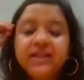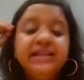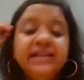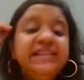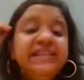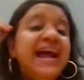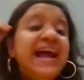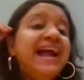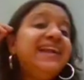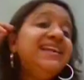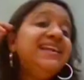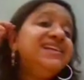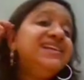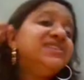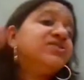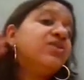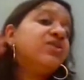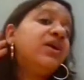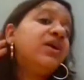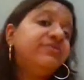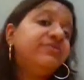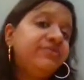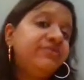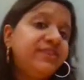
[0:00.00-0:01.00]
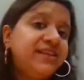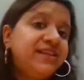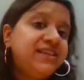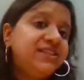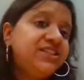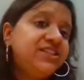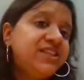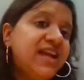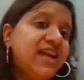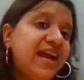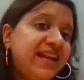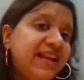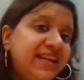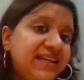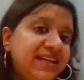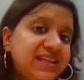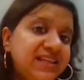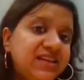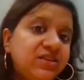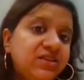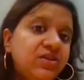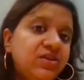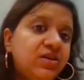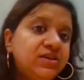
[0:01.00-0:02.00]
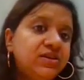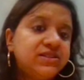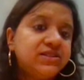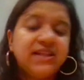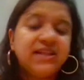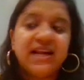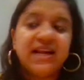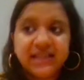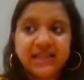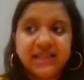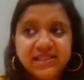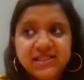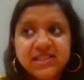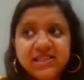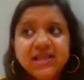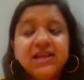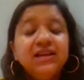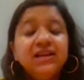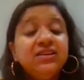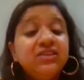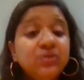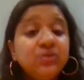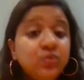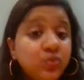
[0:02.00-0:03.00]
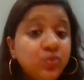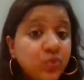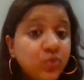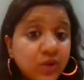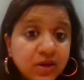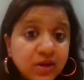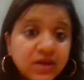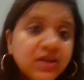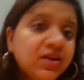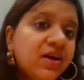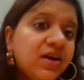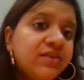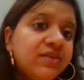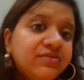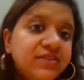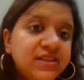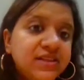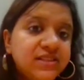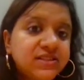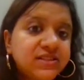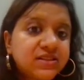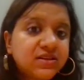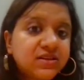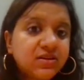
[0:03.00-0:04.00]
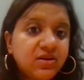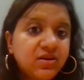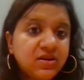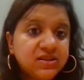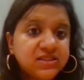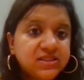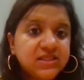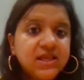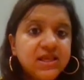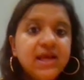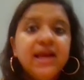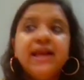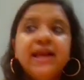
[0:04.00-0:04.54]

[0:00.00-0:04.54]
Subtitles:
That is confidentiality clause. That is the work of this clause.